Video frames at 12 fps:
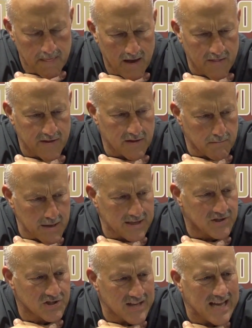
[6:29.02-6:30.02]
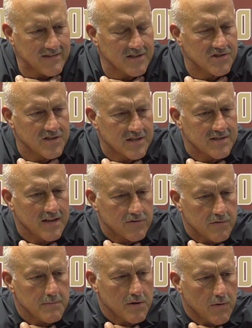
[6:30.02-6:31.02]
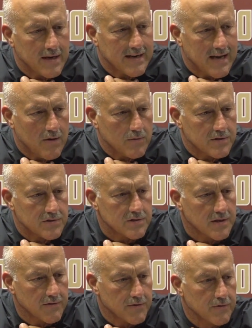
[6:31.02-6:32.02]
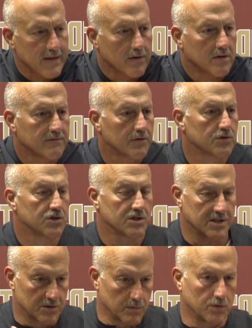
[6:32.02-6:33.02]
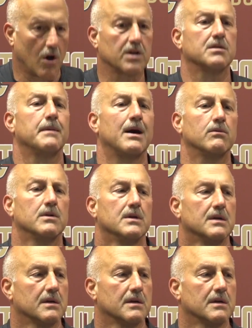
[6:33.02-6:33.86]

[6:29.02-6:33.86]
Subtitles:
I think the biggest stat that sticks out to me right now is third down conversions, as we talked about,